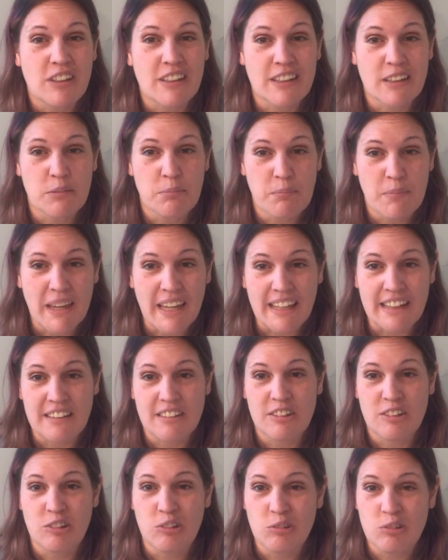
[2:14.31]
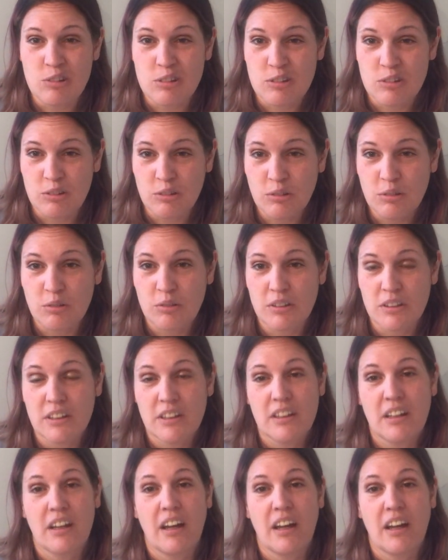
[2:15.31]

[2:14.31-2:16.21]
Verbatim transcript: to commit too soon.